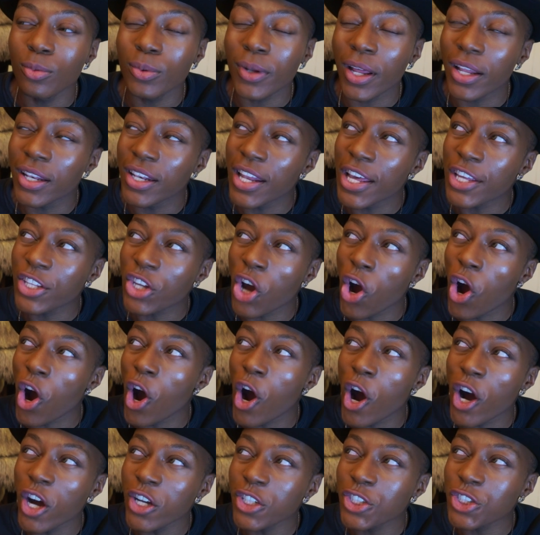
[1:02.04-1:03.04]
like less
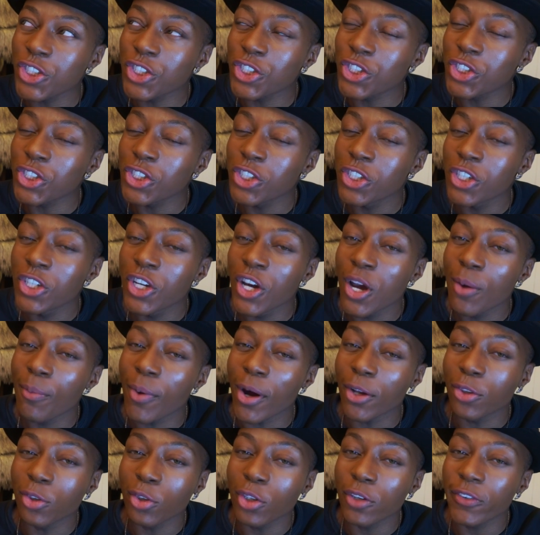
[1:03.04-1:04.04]
harsh.
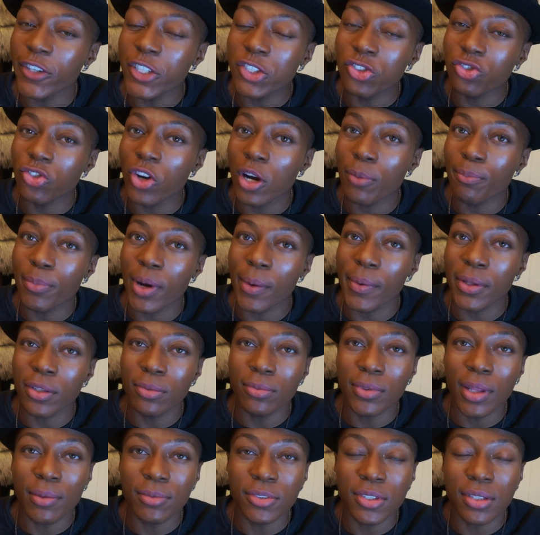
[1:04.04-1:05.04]
But I do love a strong brow, but
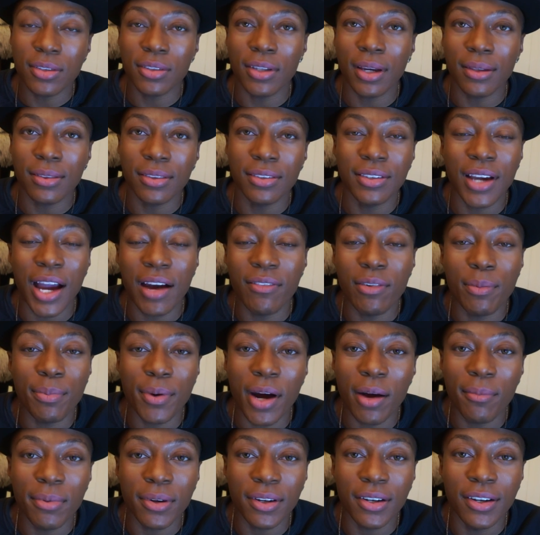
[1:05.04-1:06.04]
sometimes it's nice to not have a
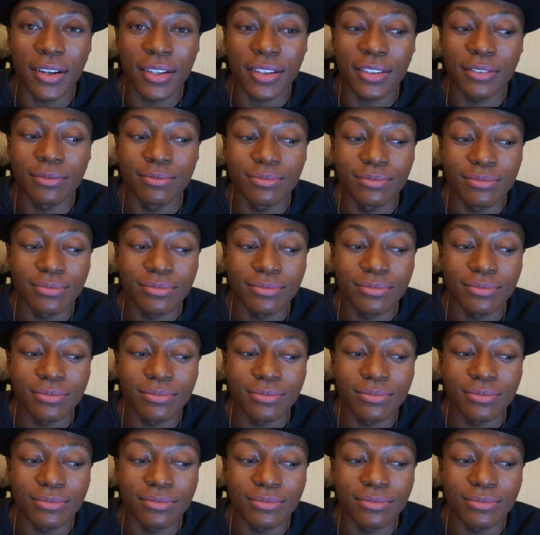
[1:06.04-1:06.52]
brow because